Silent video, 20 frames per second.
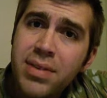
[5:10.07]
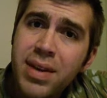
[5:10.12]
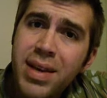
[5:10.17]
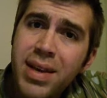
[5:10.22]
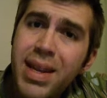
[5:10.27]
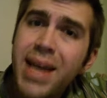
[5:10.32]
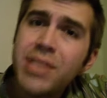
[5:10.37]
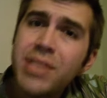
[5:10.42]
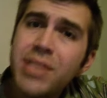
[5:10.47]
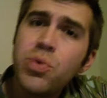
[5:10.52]

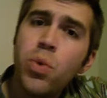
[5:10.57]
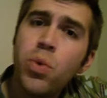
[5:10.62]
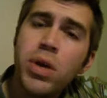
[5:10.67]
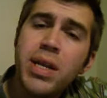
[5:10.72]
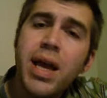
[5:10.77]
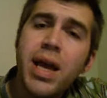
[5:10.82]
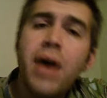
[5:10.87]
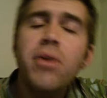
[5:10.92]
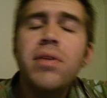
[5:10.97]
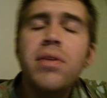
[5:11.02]
It hasn't worked
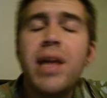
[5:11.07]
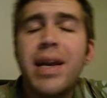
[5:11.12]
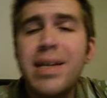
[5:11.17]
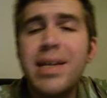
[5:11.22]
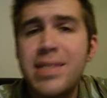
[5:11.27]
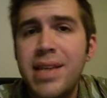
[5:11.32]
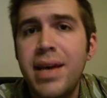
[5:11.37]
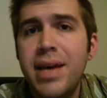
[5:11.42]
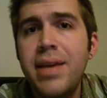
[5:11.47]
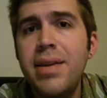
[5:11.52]
out, like I
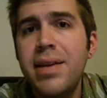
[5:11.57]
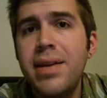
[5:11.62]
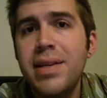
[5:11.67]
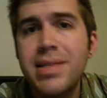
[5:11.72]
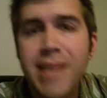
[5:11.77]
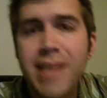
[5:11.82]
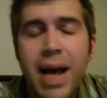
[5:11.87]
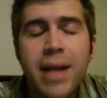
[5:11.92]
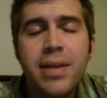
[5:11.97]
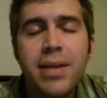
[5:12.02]
said,
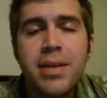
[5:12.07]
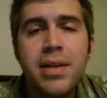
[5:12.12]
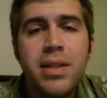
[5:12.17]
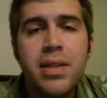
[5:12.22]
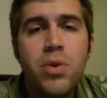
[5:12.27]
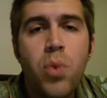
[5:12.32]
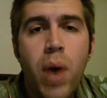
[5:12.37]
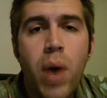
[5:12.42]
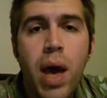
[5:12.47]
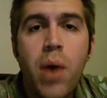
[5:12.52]
exactly the
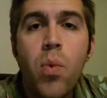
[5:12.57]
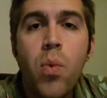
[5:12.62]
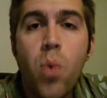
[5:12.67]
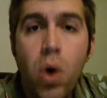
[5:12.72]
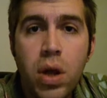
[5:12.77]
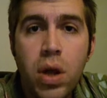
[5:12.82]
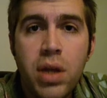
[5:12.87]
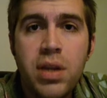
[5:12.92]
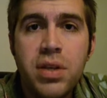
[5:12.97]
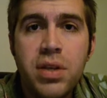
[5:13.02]
way I
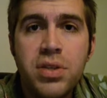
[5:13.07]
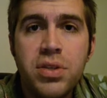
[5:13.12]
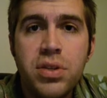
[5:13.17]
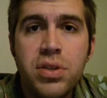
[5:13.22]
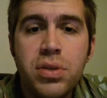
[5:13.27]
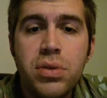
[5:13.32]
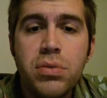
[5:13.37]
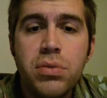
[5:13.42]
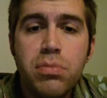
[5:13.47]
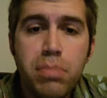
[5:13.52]
wanted it
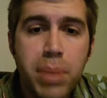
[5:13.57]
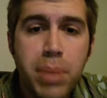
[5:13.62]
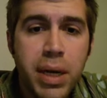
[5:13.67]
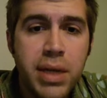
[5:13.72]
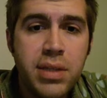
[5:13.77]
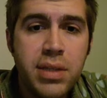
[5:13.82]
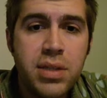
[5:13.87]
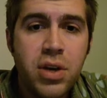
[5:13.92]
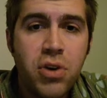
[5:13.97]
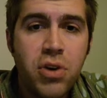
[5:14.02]
to,
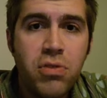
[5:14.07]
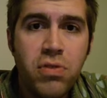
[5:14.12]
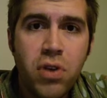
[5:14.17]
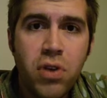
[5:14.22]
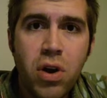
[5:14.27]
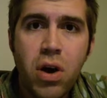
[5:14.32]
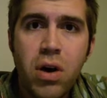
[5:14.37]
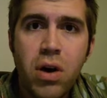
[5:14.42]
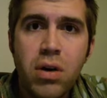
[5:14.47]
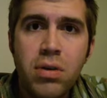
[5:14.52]
but
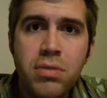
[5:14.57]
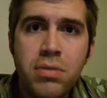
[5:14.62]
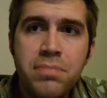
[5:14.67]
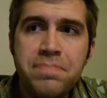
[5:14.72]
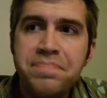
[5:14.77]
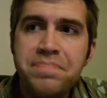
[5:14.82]
overall,